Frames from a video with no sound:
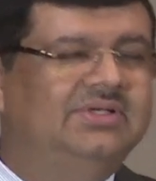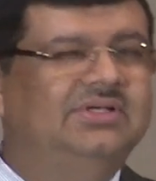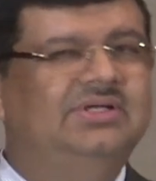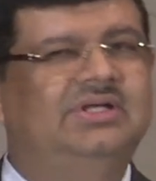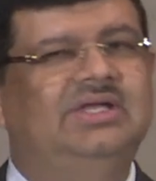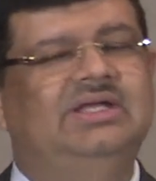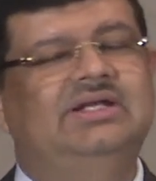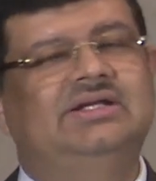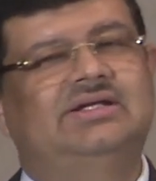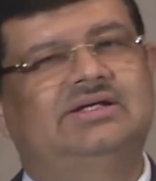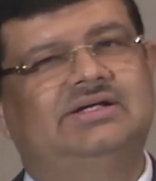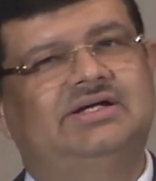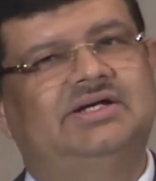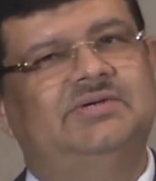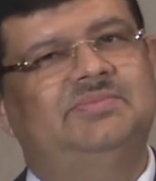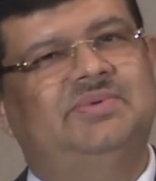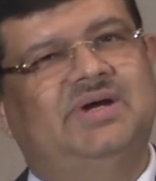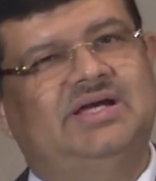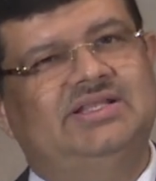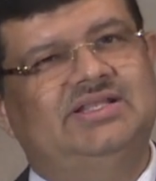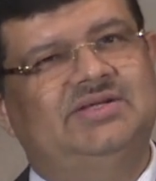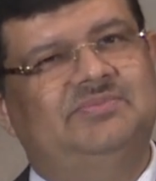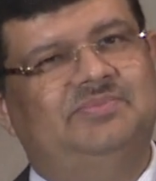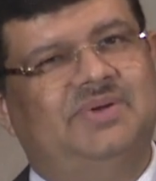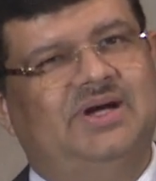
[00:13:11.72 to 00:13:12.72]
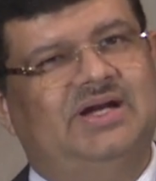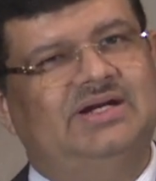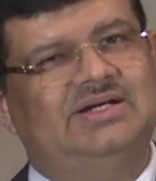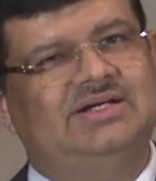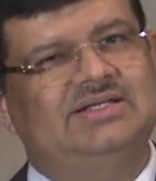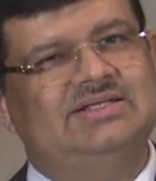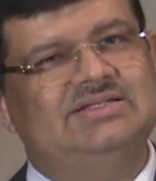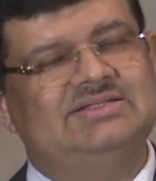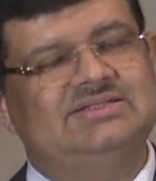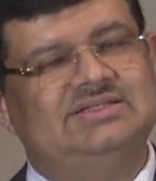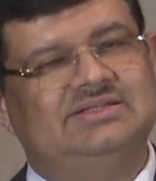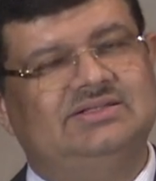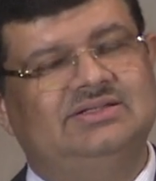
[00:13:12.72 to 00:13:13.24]
incurred by the
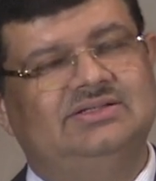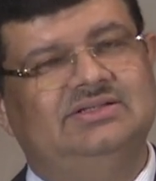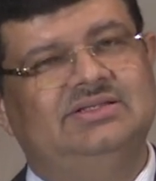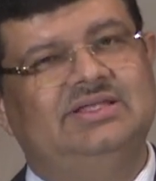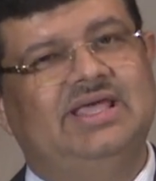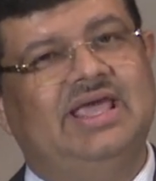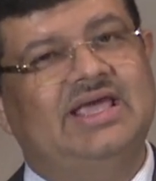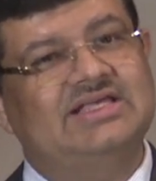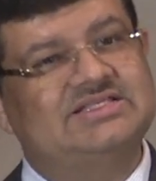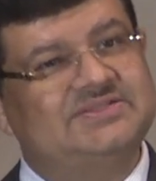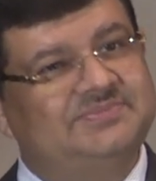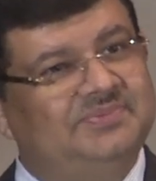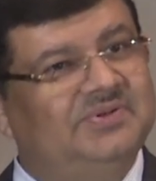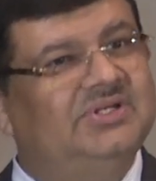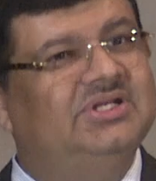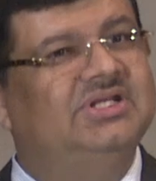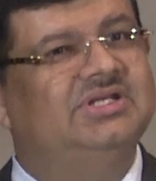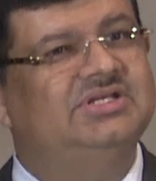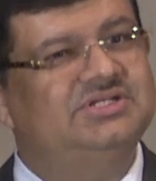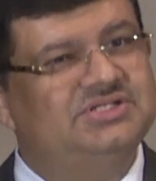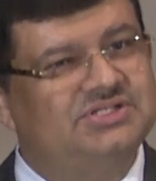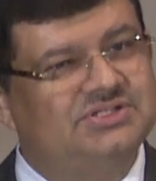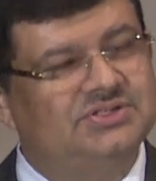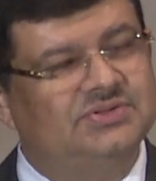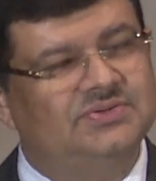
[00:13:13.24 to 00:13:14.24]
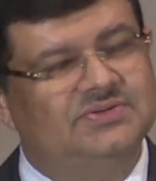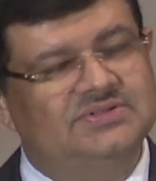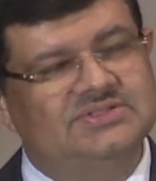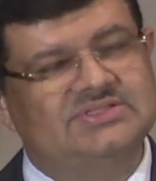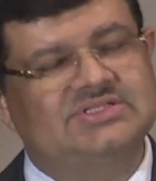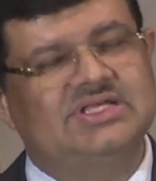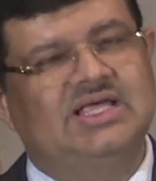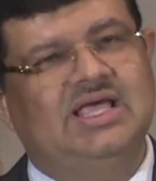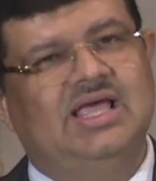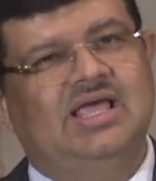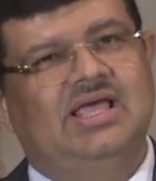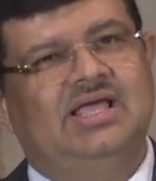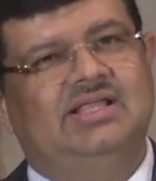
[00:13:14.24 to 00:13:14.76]
parties, experience shows
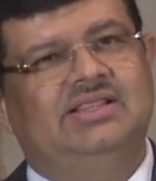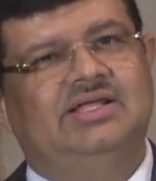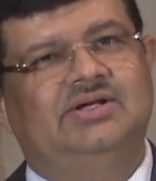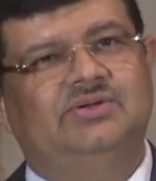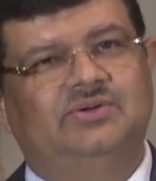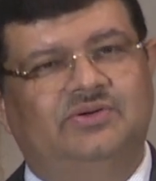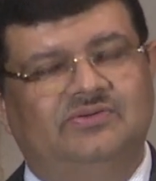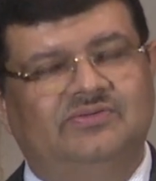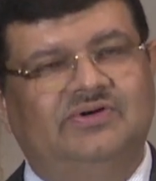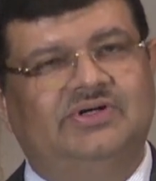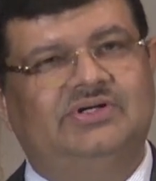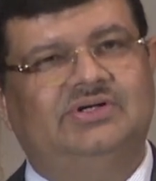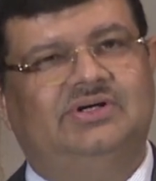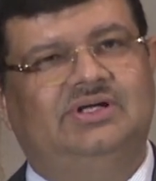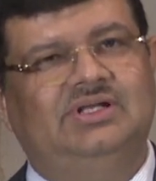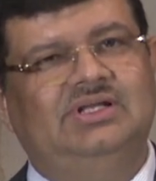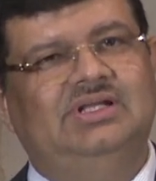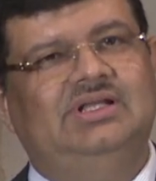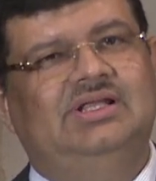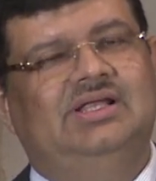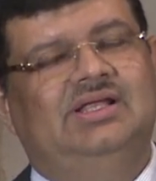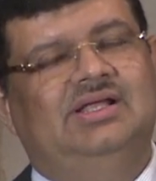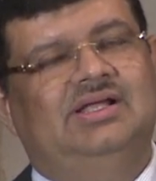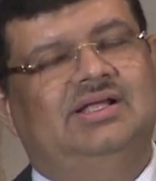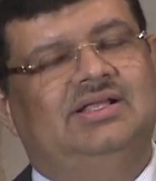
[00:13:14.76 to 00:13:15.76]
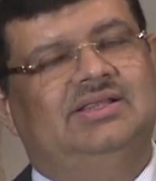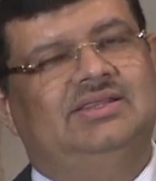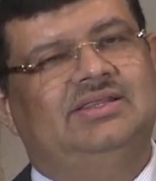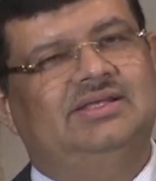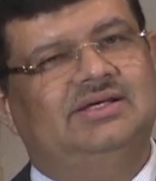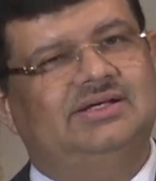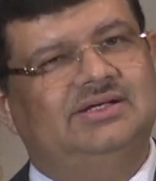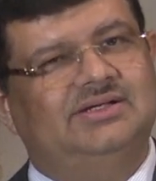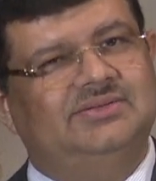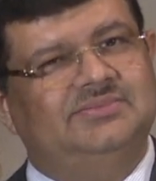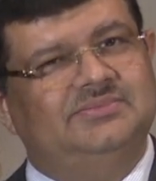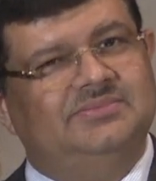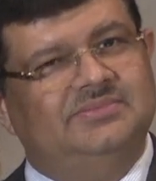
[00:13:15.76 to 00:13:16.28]
that overall
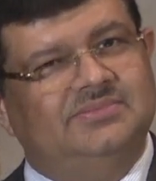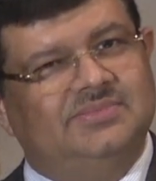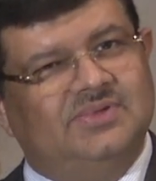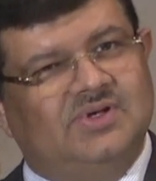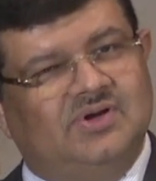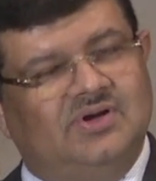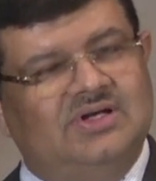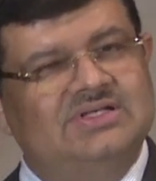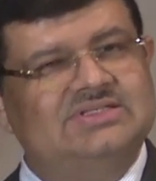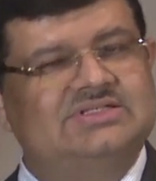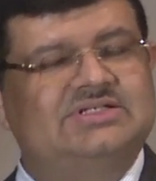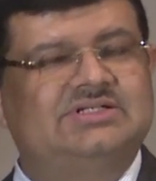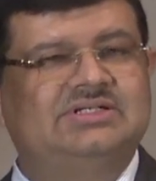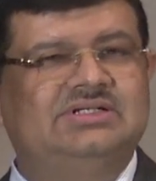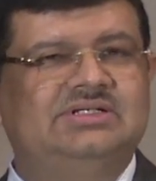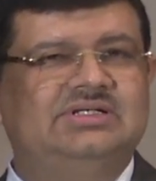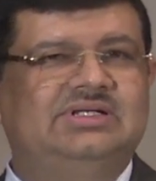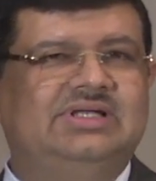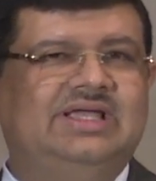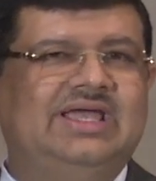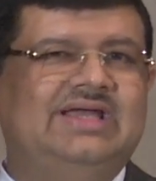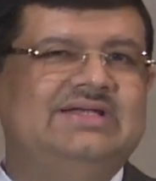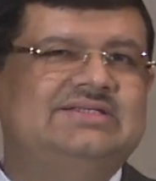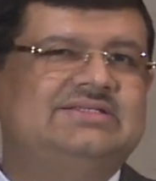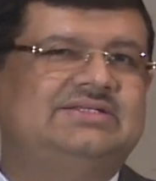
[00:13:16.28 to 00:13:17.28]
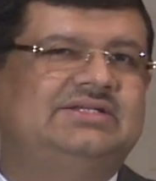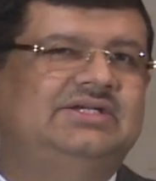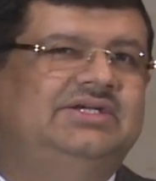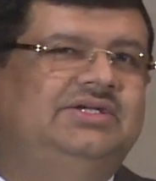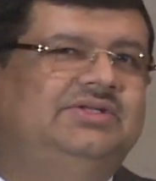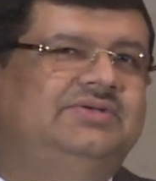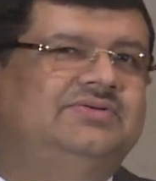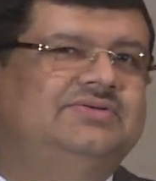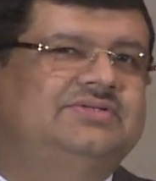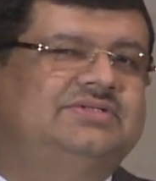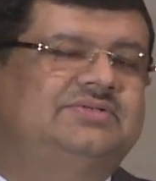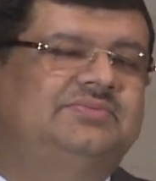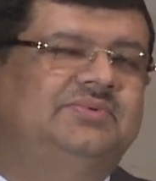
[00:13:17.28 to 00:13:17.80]
the cost gets
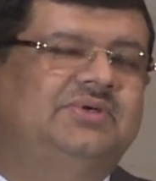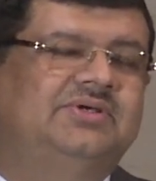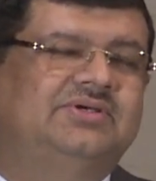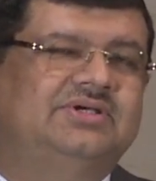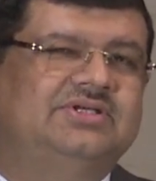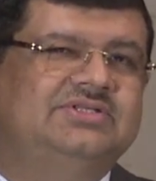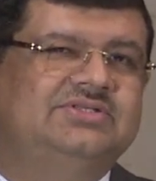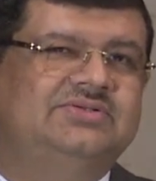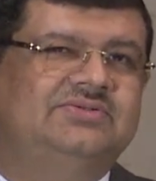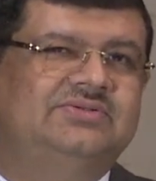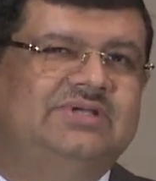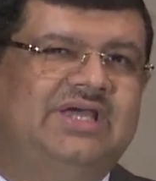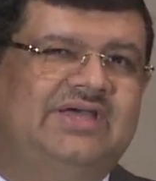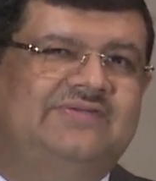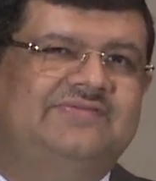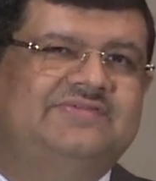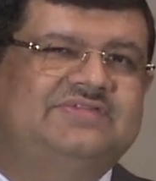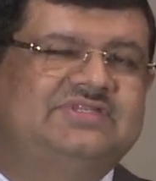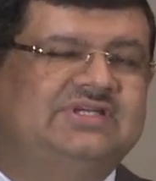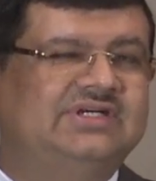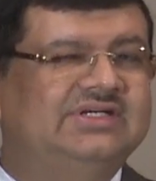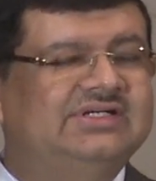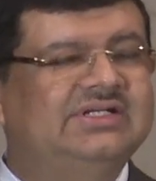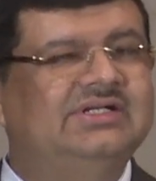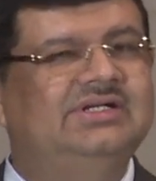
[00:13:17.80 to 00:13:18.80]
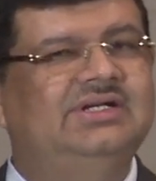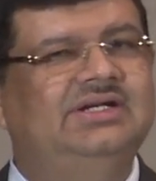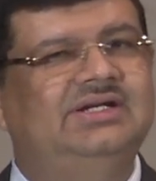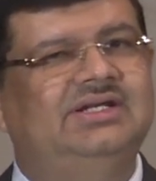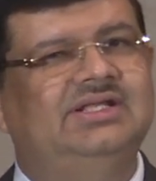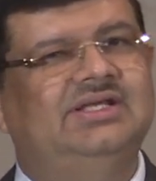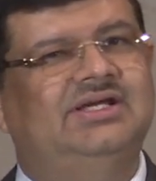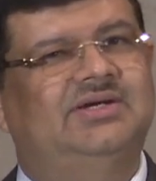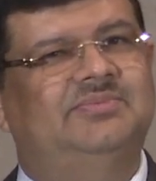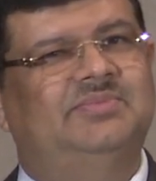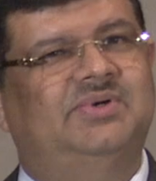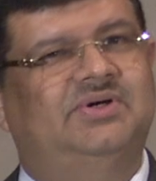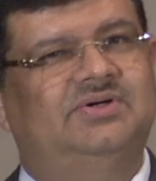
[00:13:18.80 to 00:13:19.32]
reduced, because you have
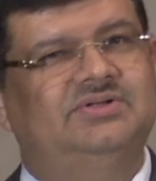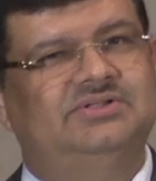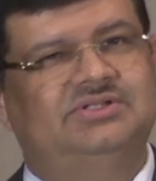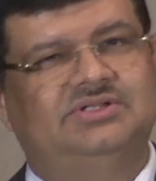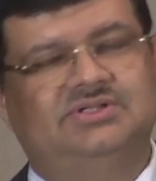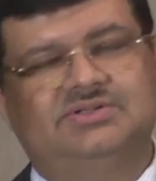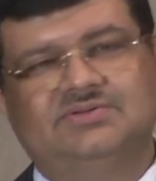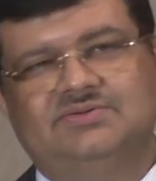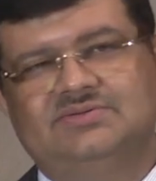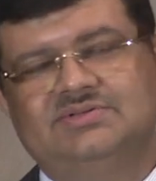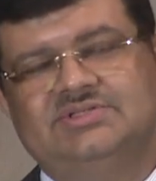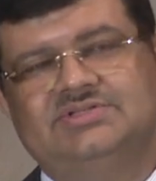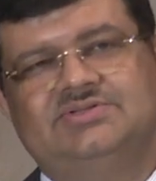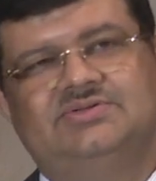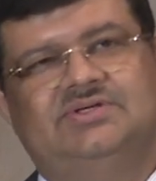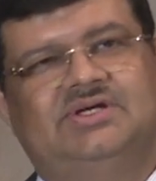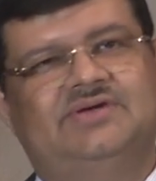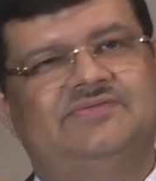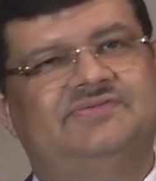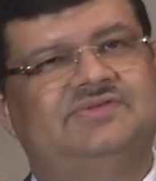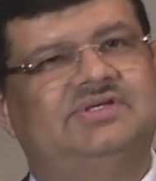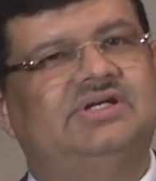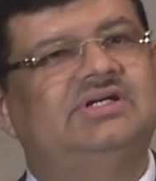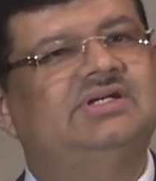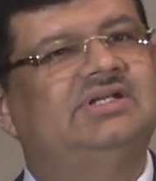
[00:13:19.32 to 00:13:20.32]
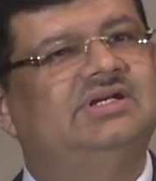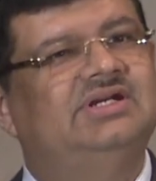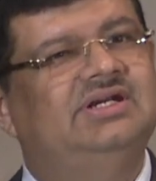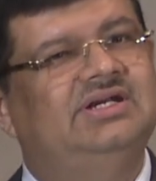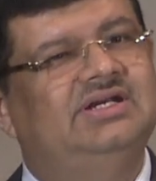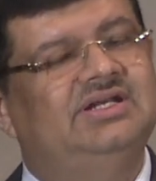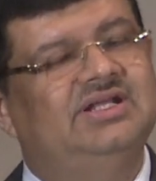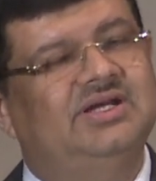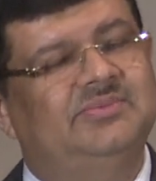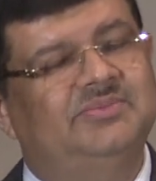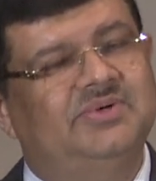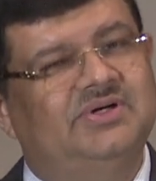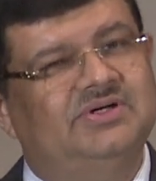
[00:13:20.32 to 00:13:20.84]
certainty about the rules, you have
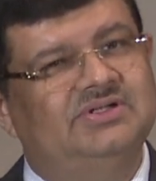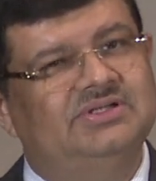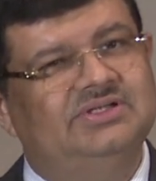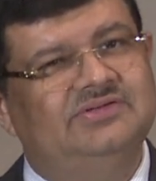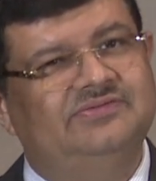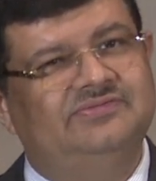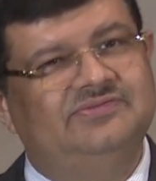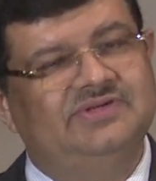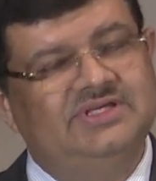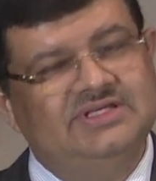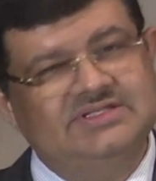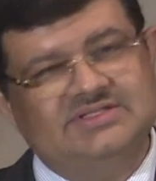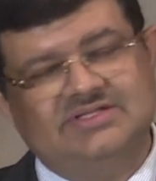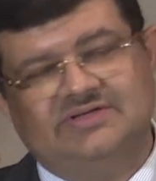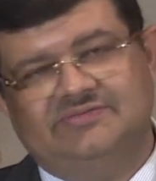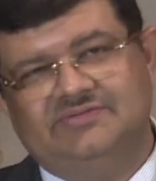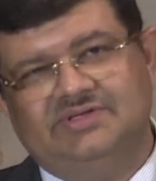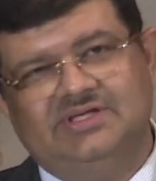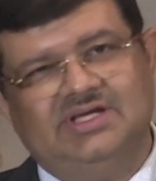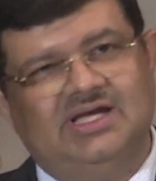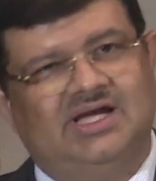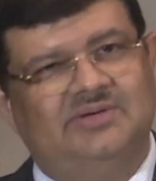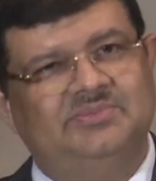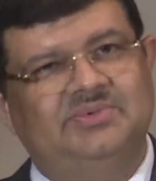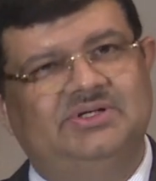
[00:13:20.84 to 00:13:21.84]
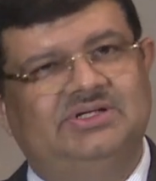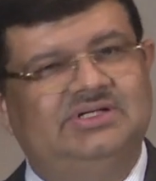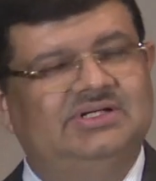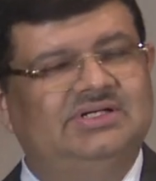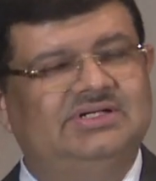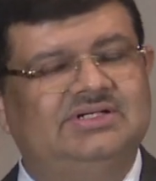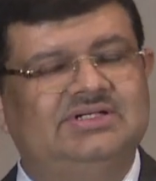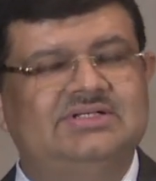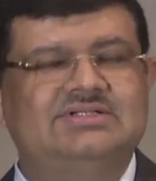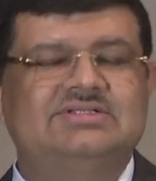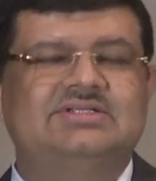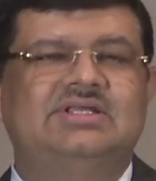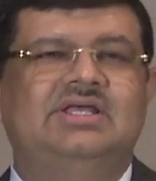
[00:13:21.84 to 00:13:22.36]
certainty about the fees of the
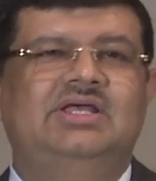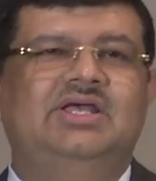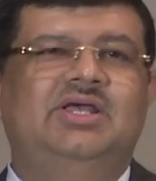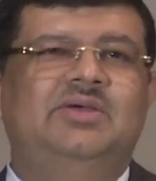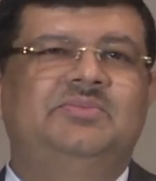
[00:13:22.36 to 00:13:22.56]
arbitrators.